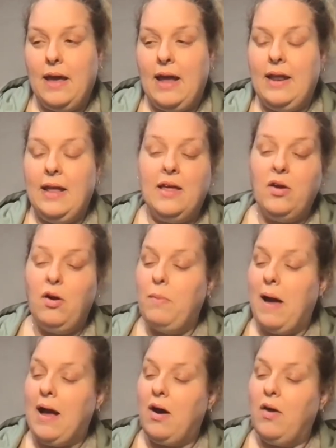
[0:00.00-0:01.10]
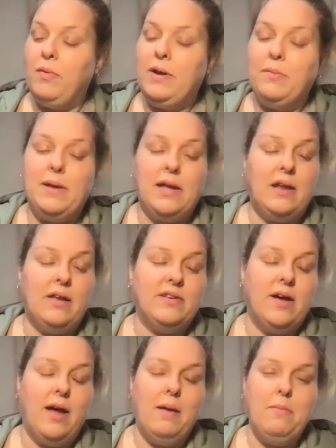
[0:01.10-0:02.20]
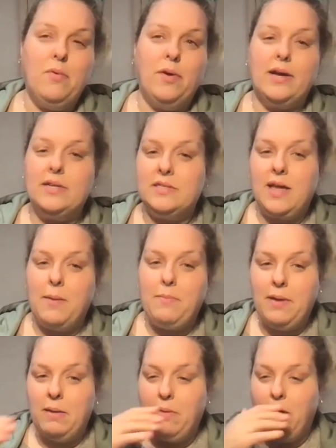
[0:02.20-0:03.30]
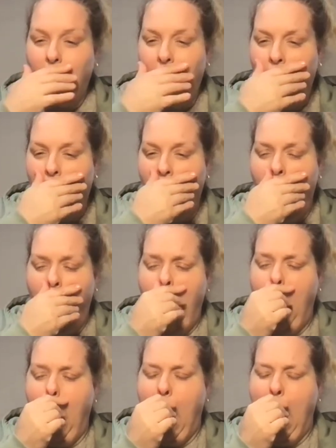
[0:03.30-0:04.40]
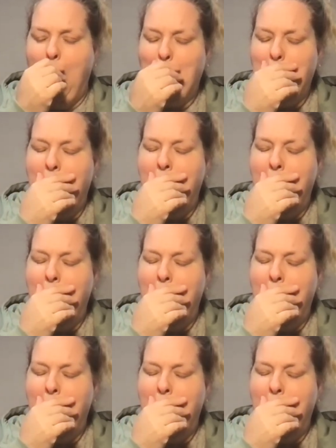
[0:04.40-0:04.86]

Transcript: And it can go back all the way to the beginning of time, or it can skip people. That